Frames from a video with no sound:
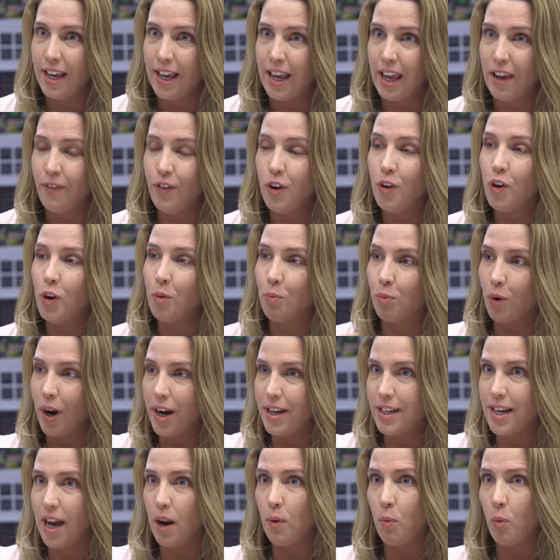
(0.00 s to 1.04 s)
if you could break
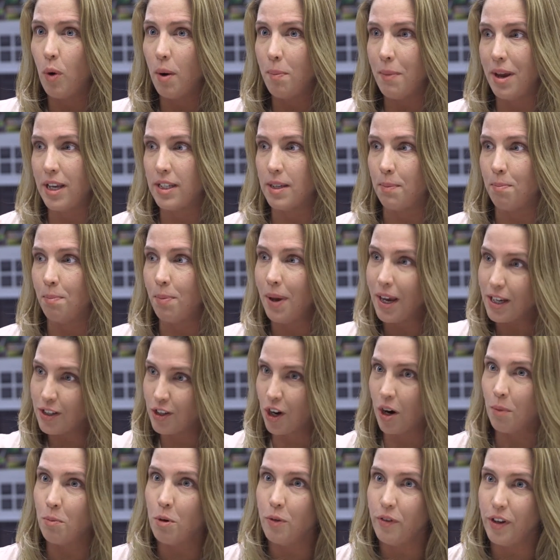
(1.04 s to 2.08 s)
down what makes a
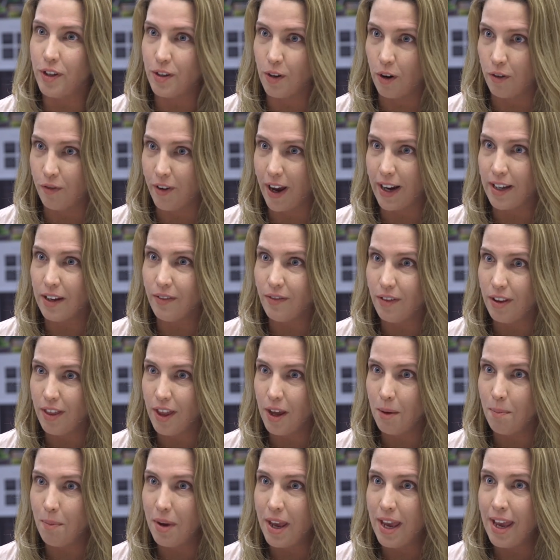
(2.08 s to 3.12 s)
Pixar movie so effective to
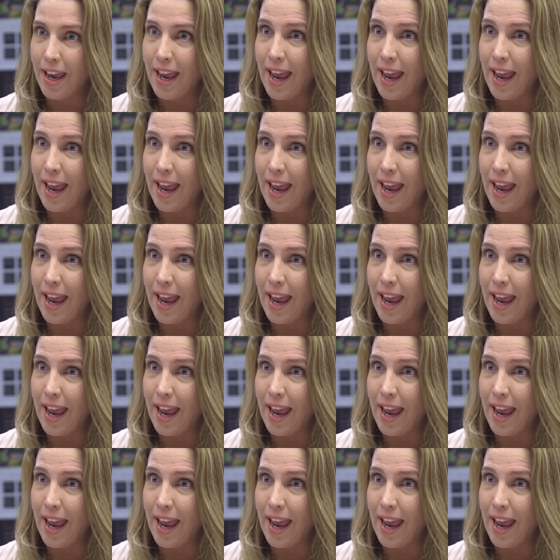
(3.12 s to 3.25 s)
them,